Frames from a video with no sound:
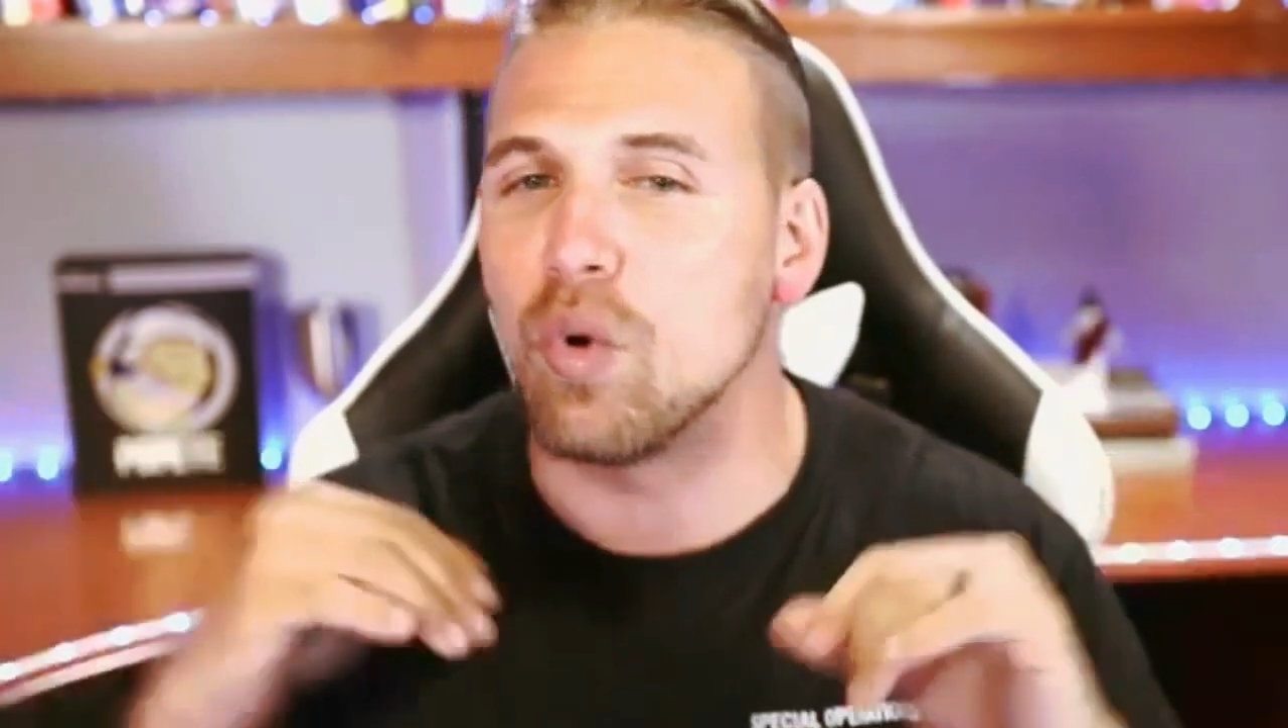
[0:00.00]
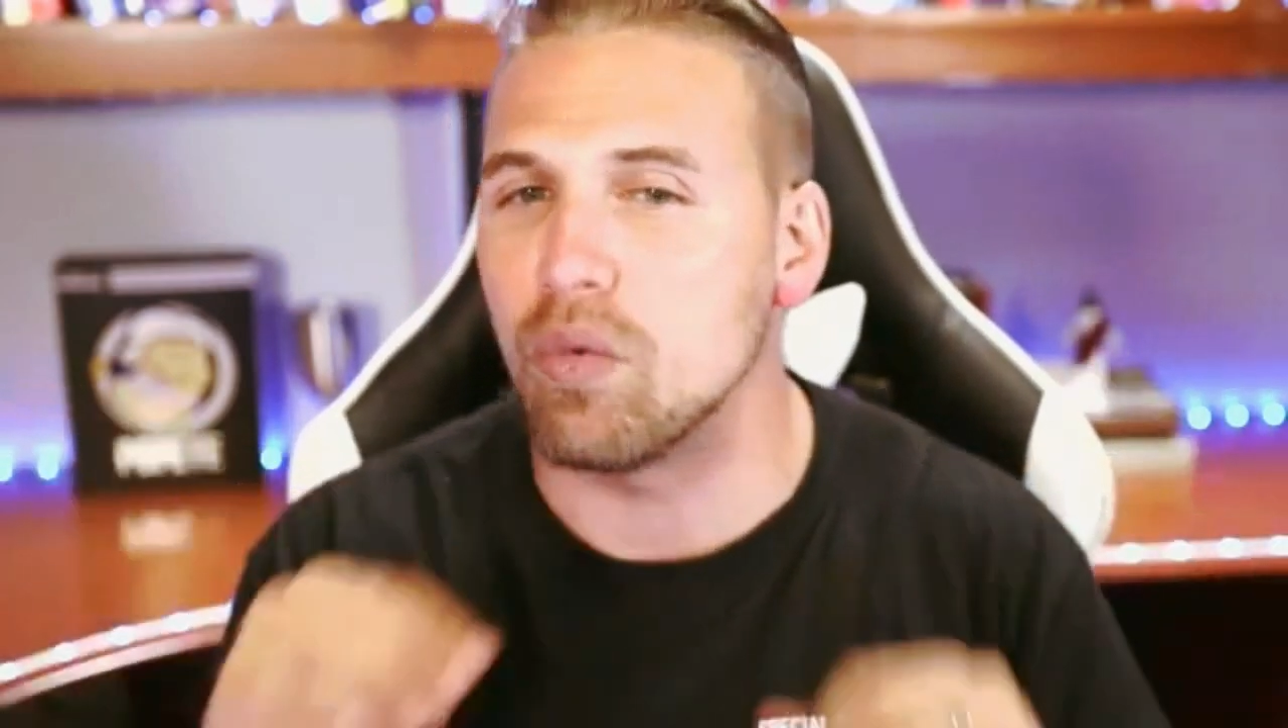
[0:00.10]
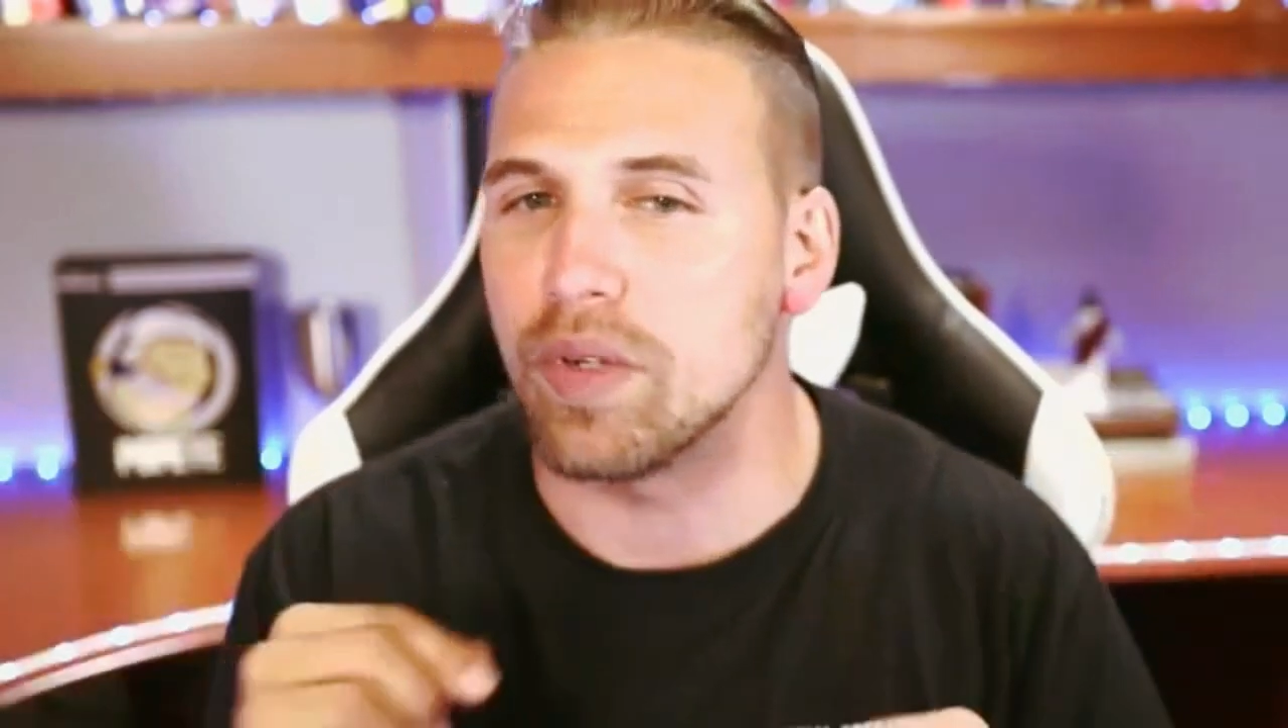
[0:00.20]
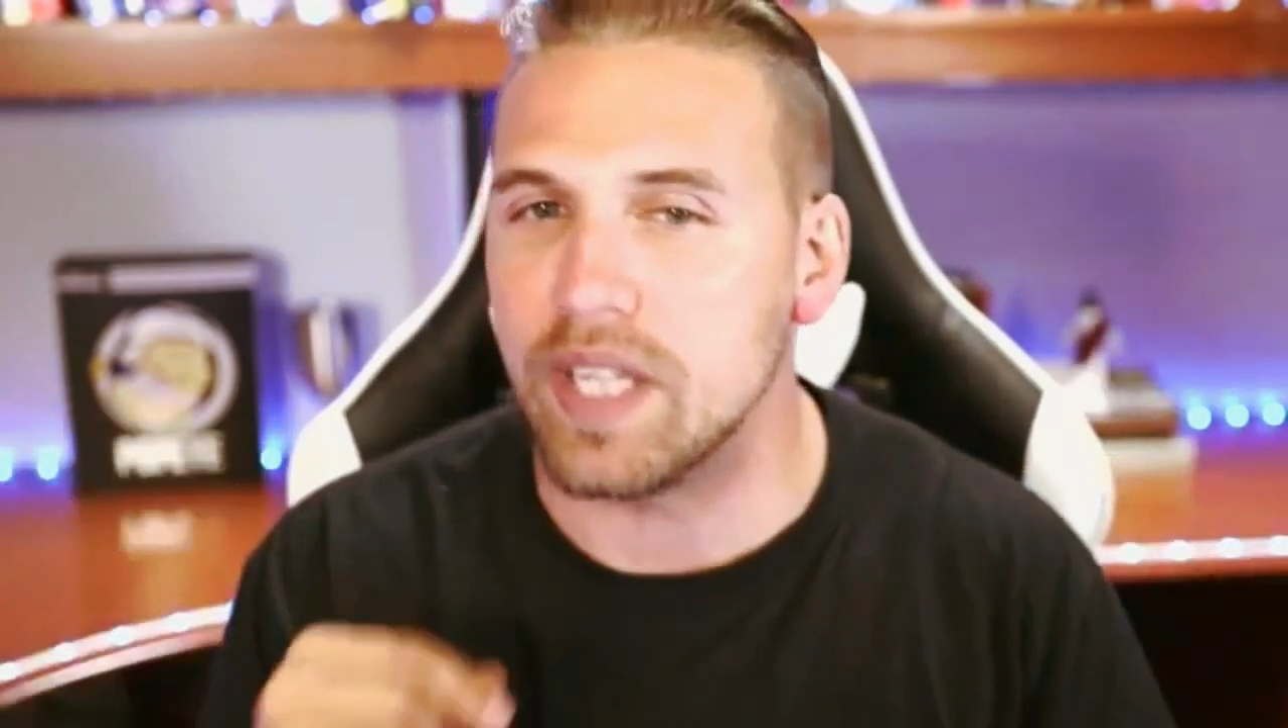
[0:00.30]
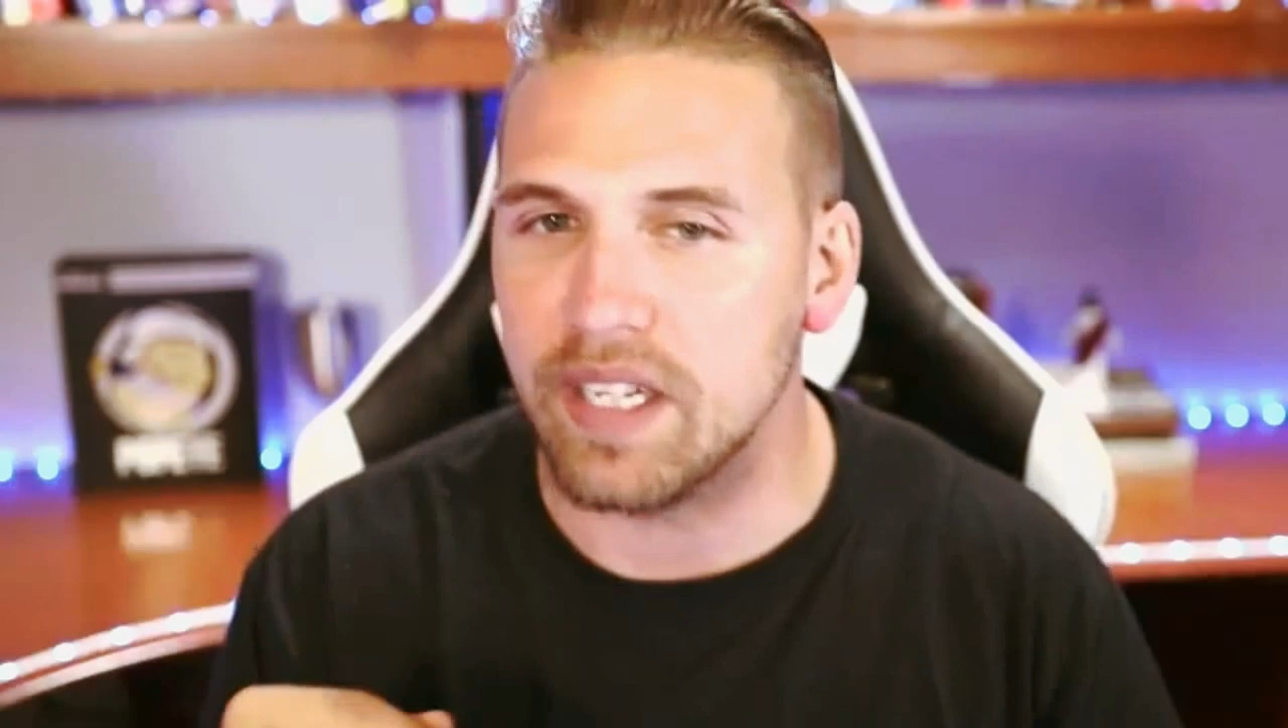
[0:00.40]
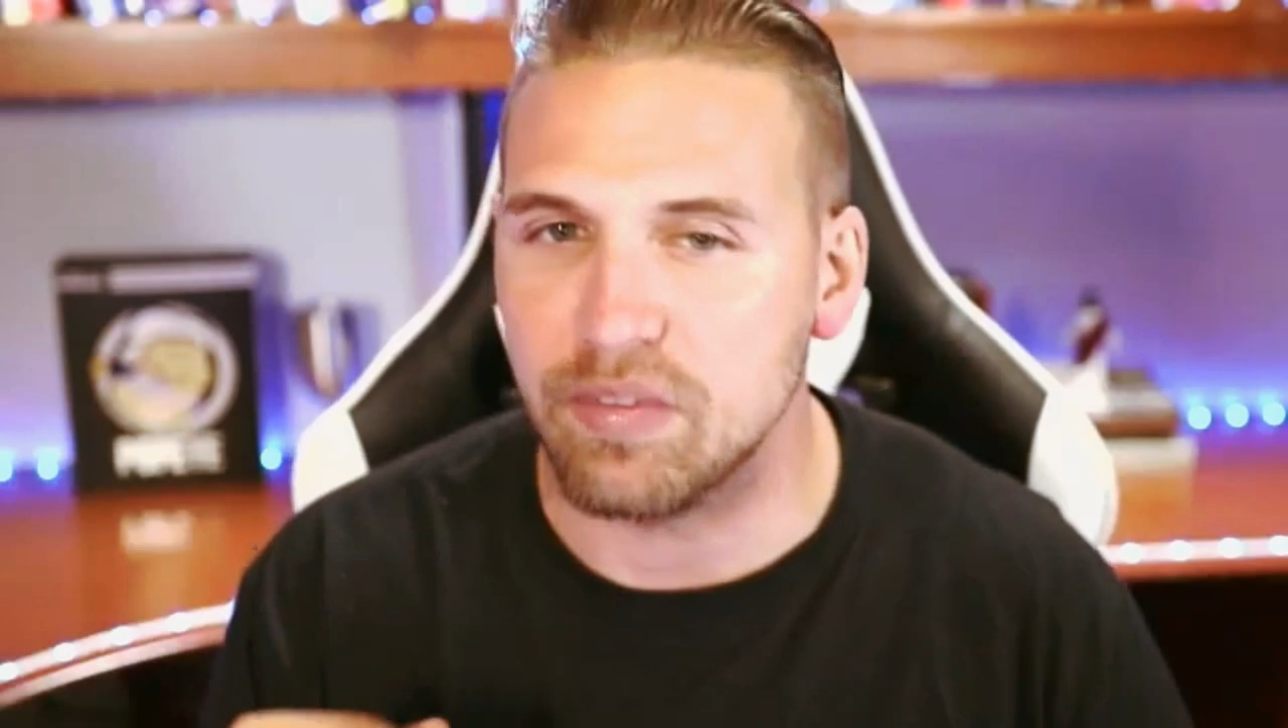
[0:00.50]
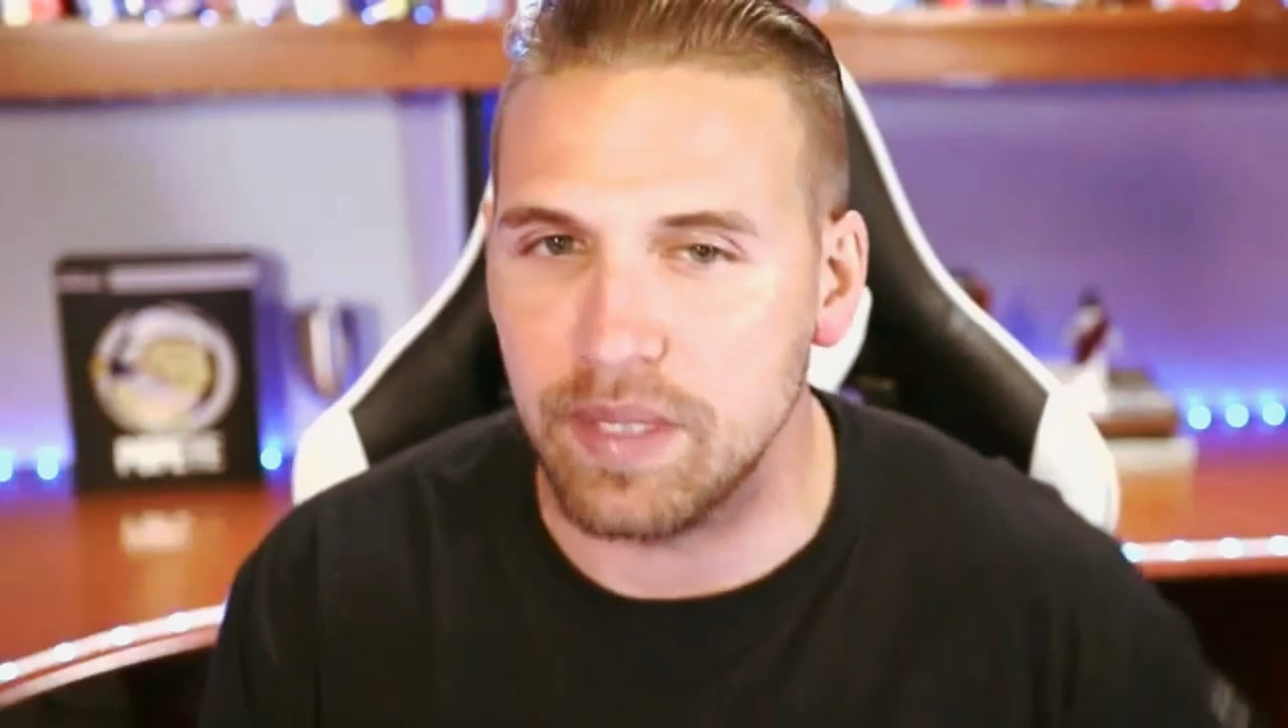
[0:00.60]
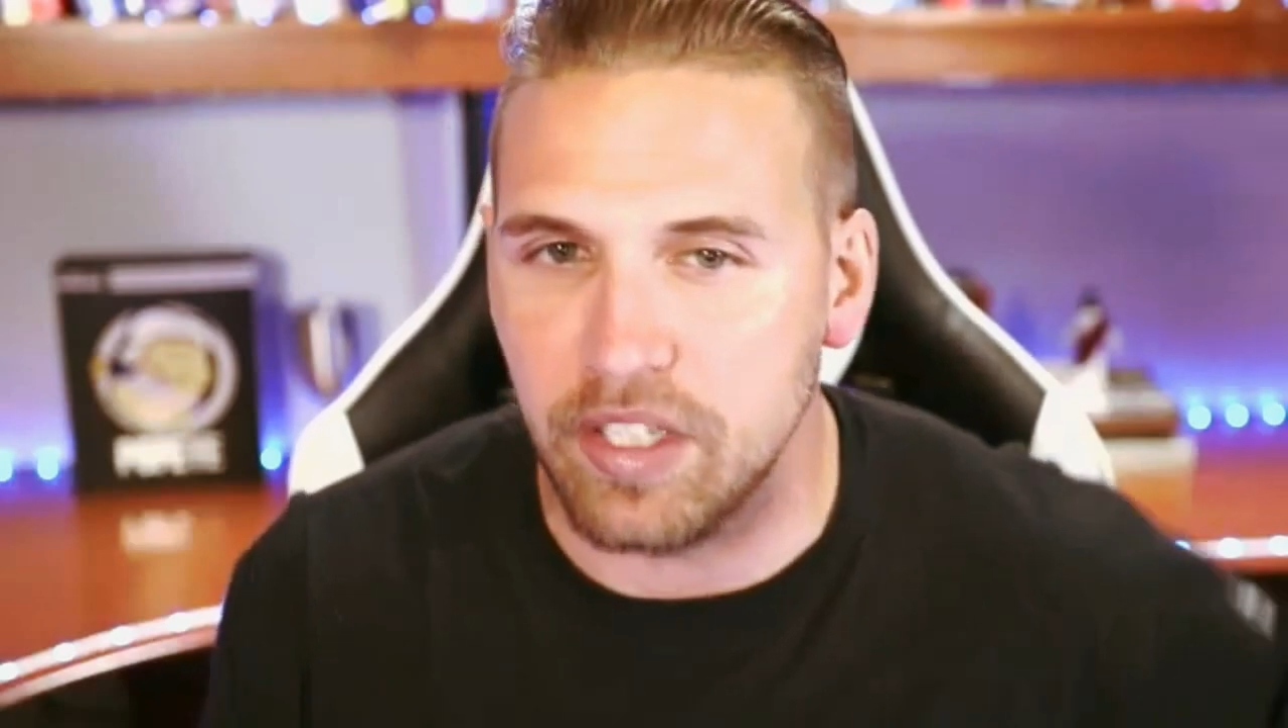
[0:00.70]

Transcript: what really gives me a